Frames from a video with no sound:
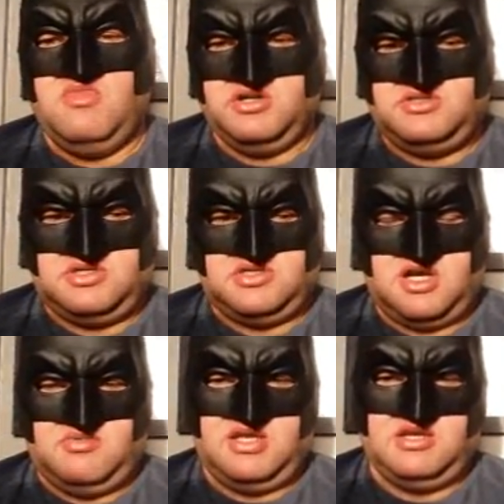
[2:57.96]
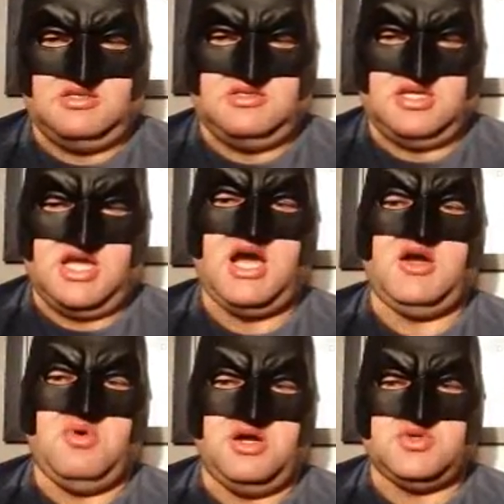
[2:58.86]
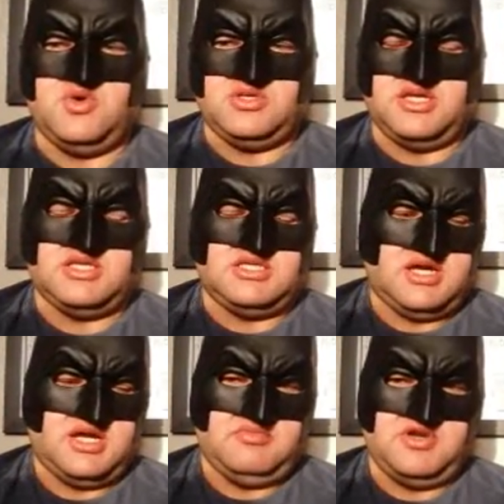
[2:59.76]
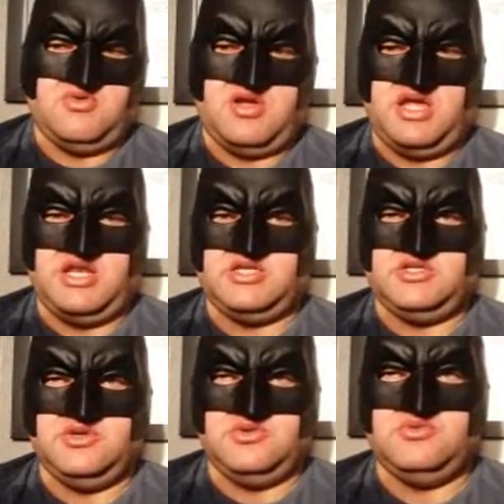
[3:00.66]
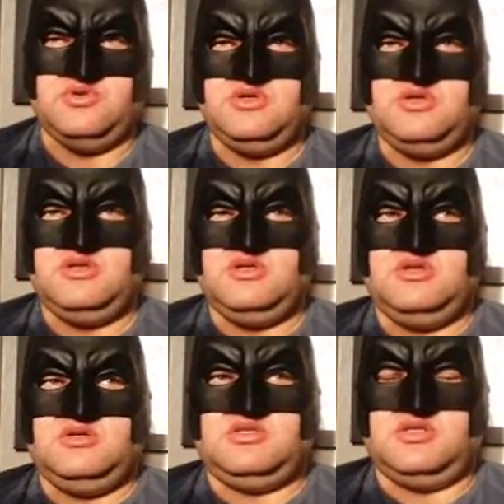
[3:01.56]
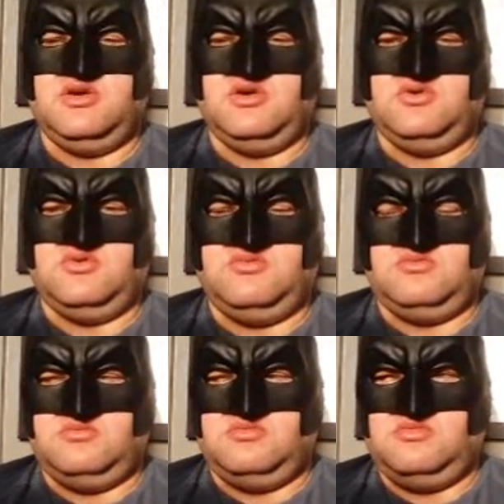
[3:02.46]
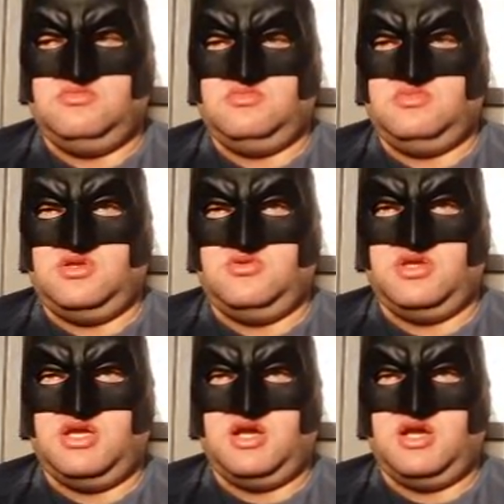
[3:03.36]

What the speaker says: much, I mean, the guy was old at the time, 82. So, you